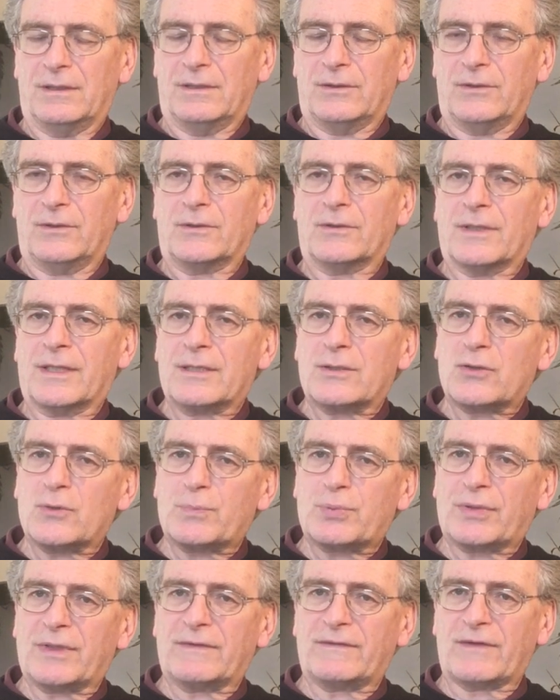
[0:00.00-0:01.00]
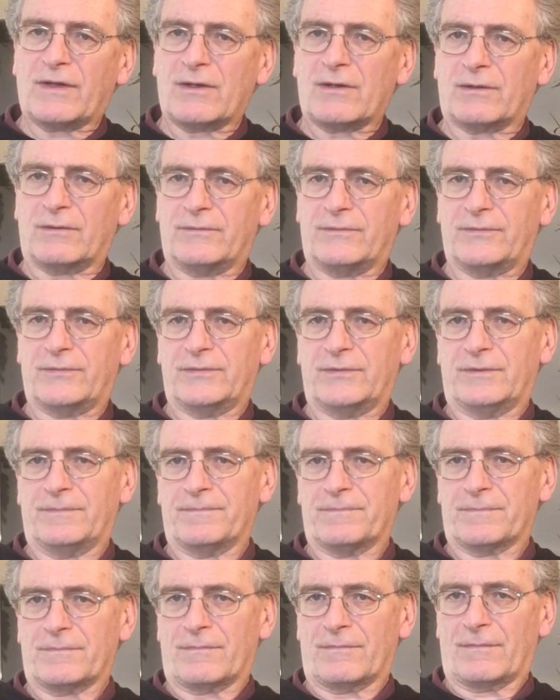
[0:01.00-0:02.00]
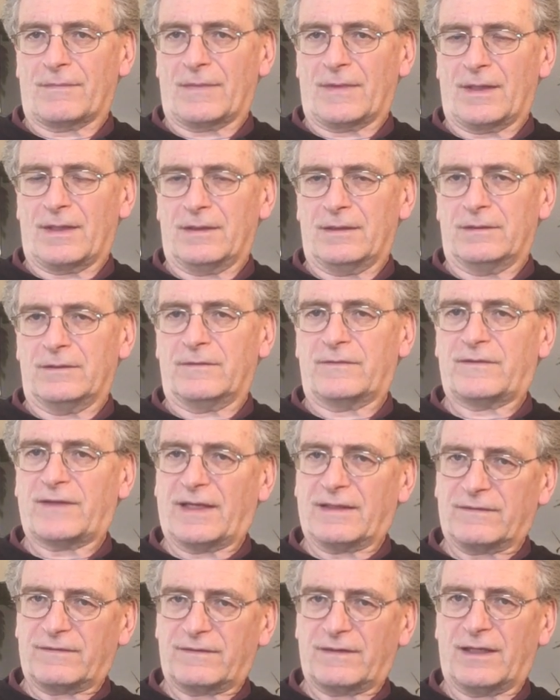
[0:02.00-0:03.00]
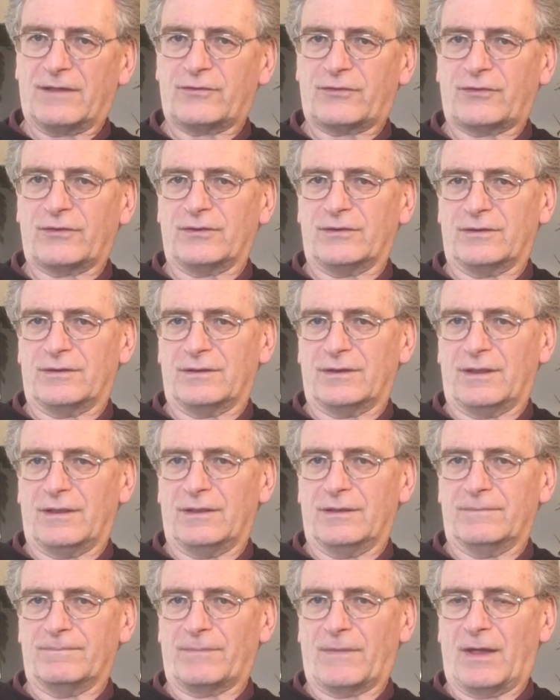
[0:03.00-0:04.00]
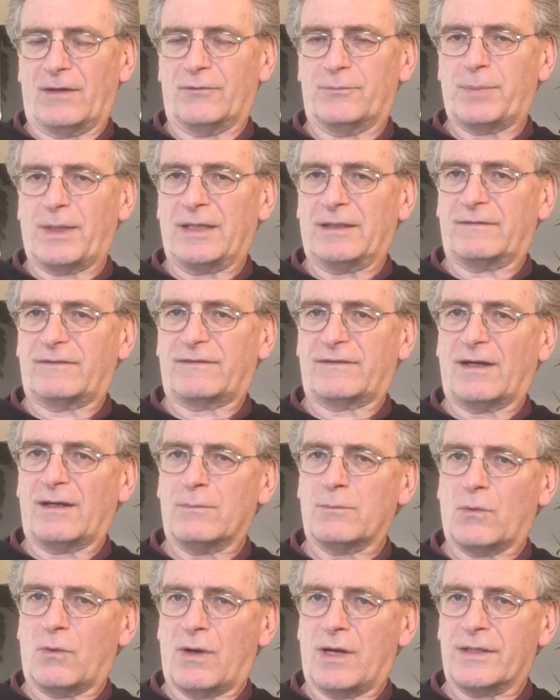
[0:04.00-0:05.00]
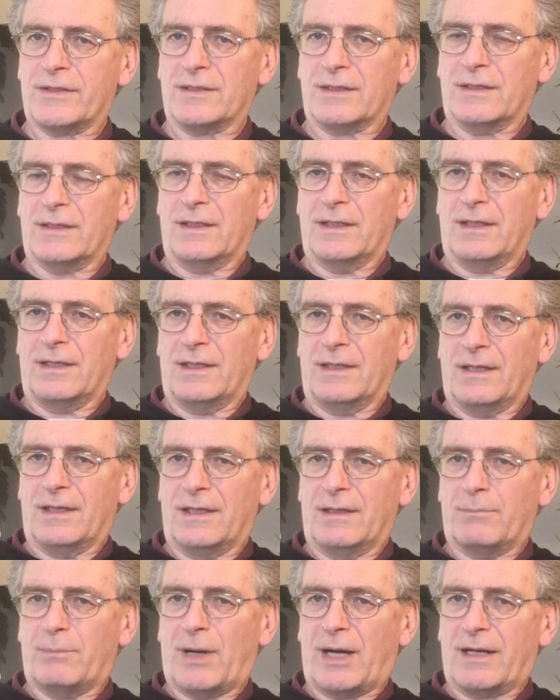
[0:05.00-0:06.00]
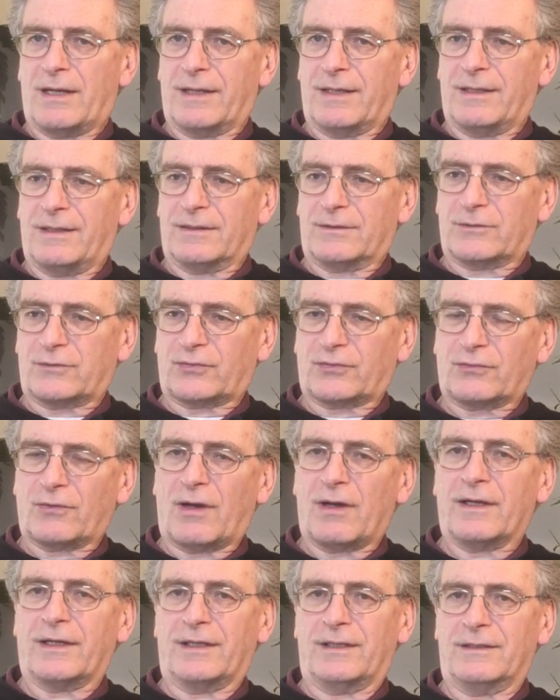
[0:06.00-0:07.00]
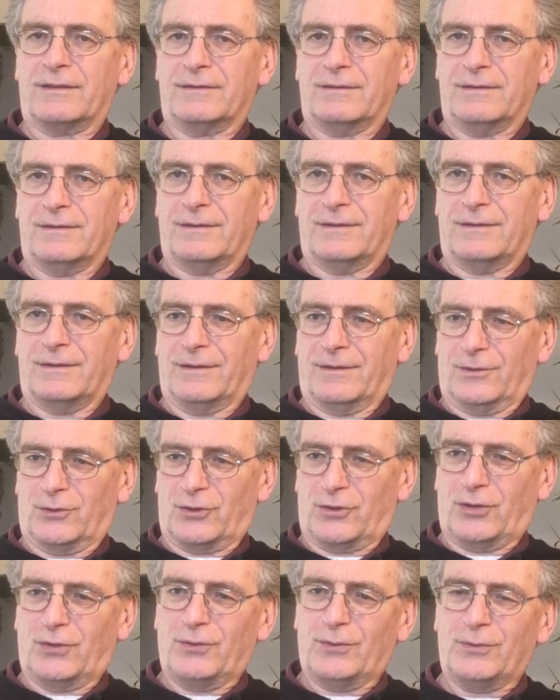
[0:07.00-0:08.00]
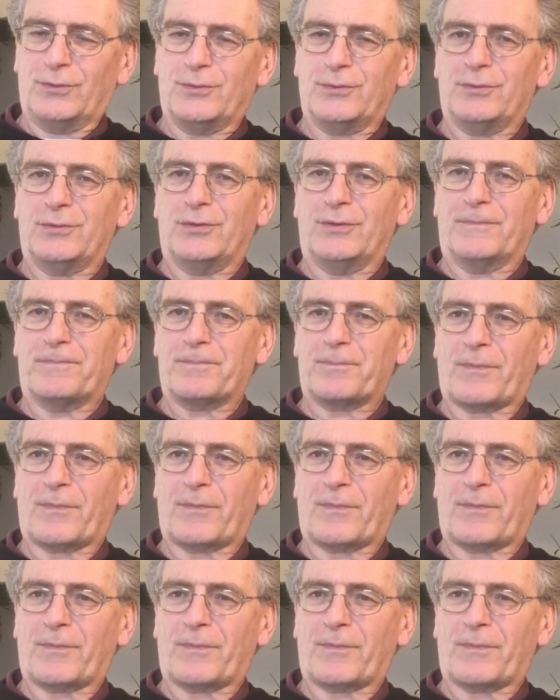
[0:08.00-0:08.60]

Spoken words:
You're going to preserve the sensation of being someone by trying to